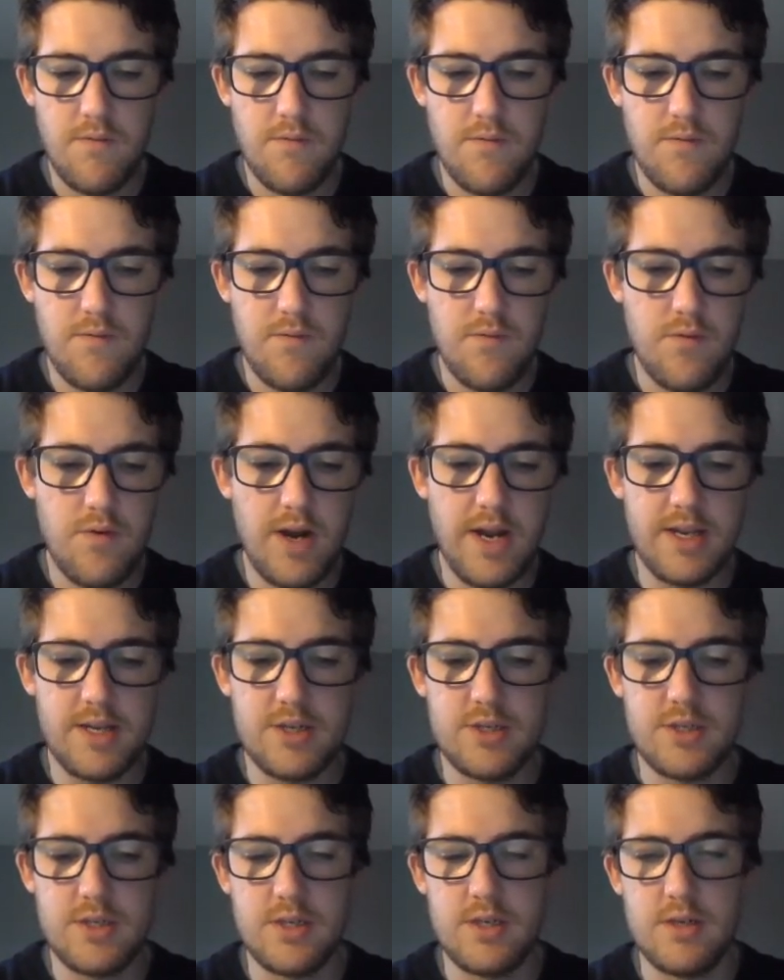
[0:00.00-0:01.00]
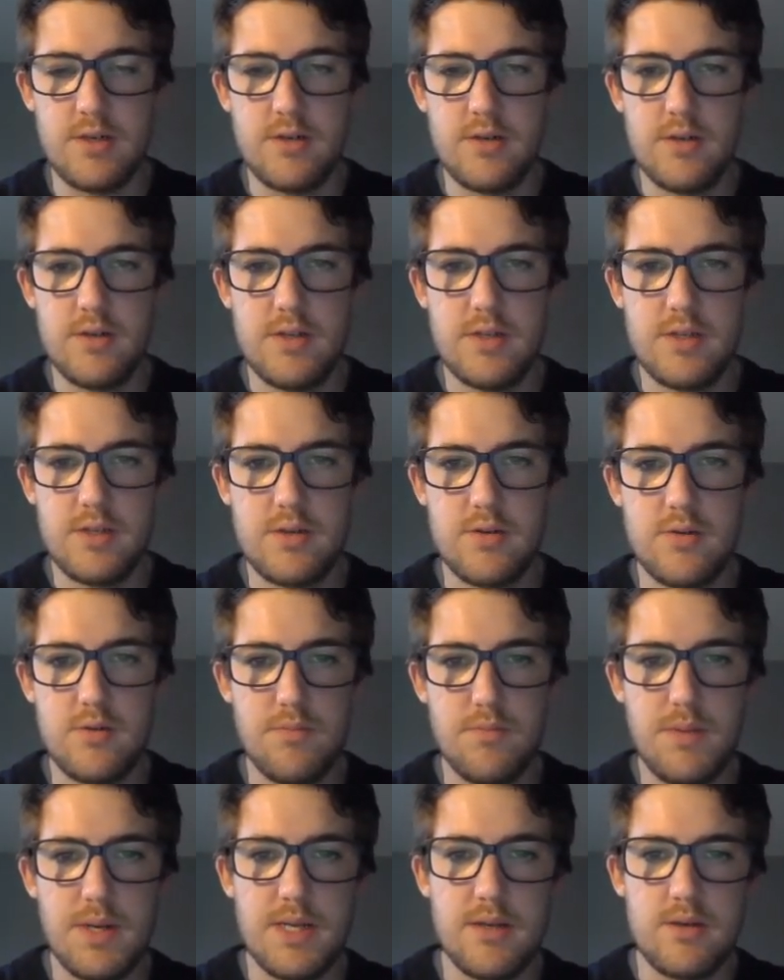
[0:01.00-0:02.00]
fraction. Let's call
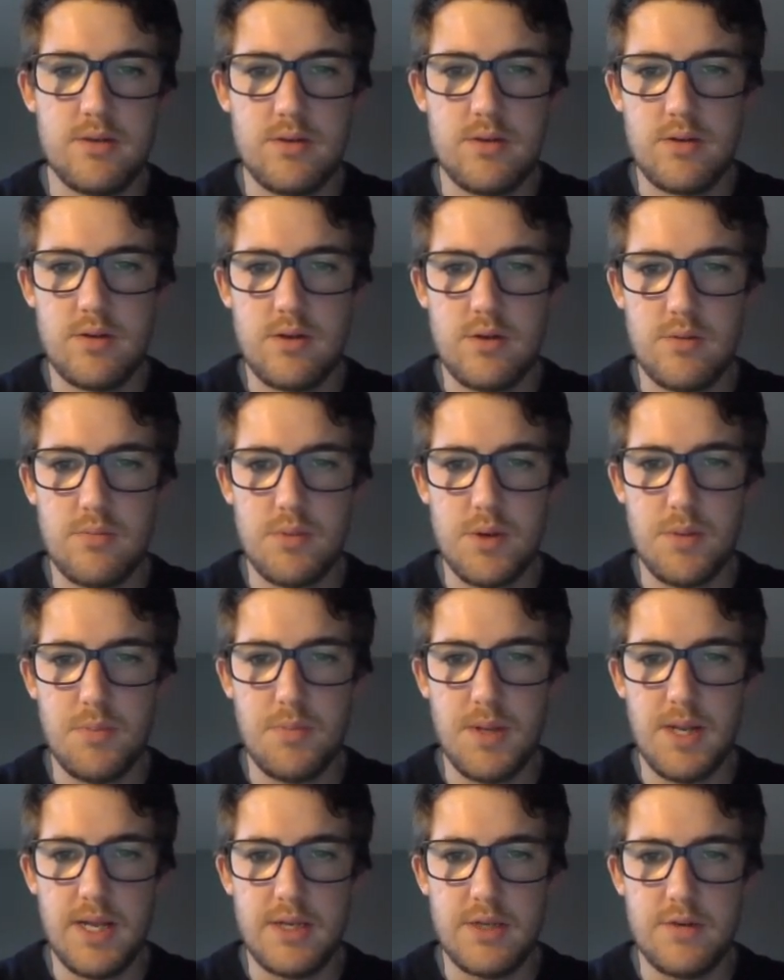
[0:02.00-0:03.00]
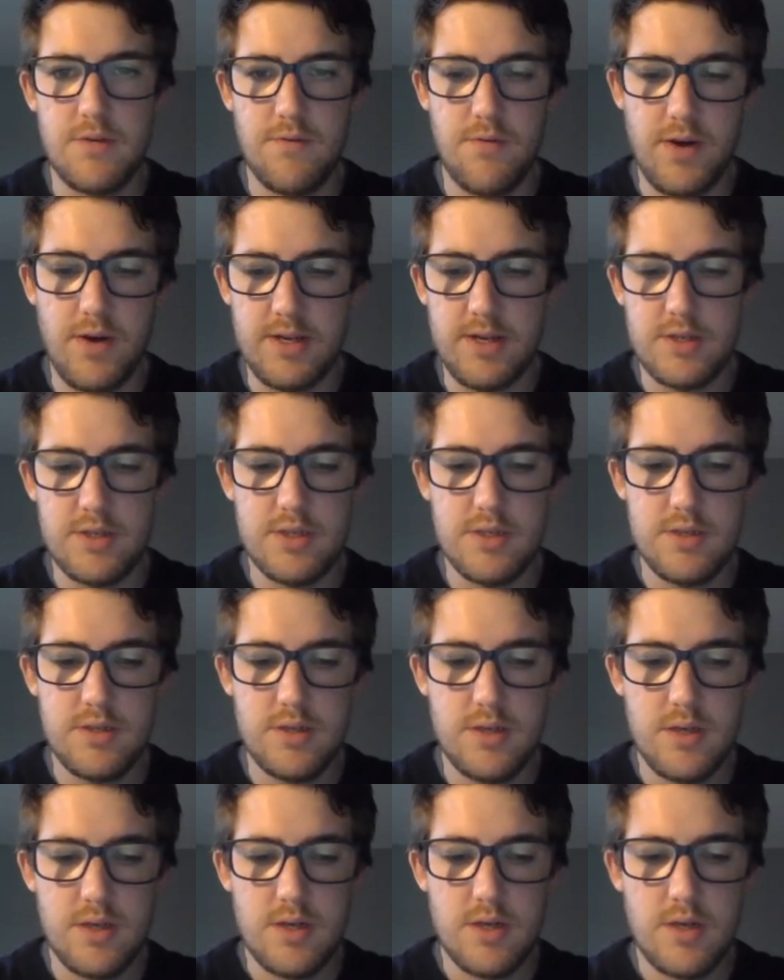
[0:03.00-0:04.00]
Bangkok population fraction
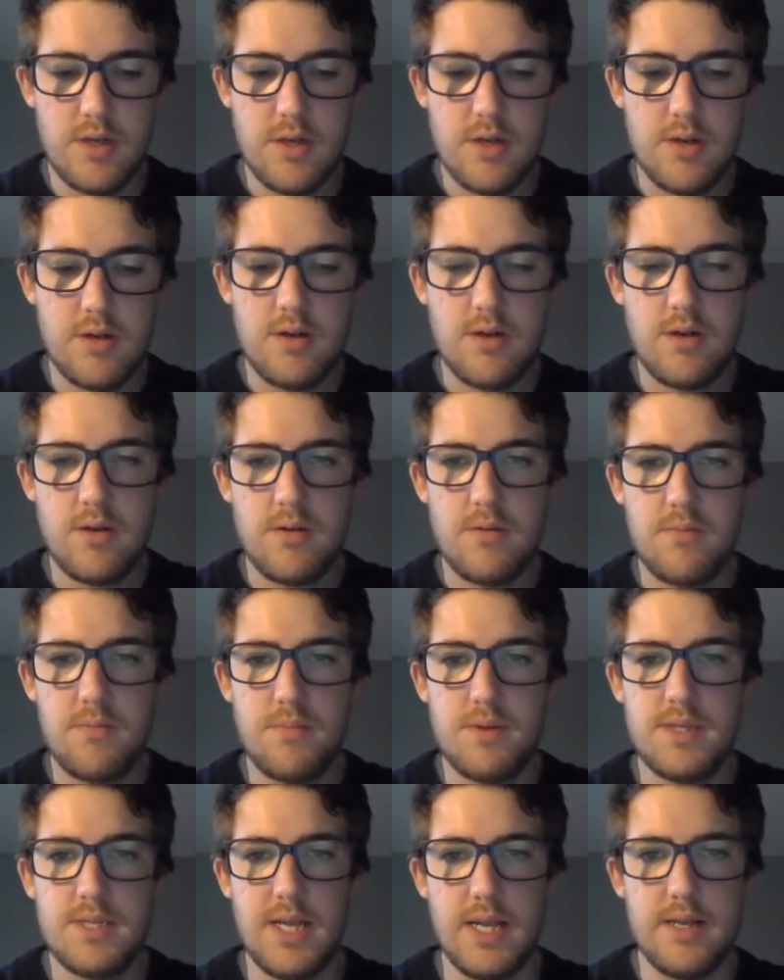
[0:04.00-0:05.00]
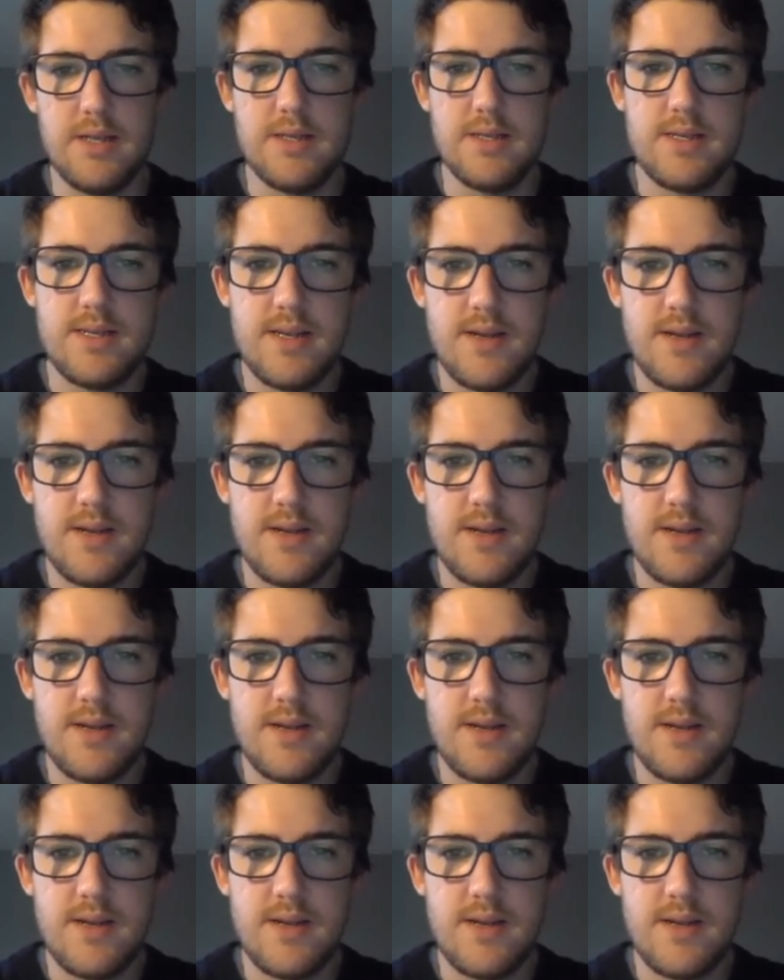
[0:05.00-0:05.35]
percent.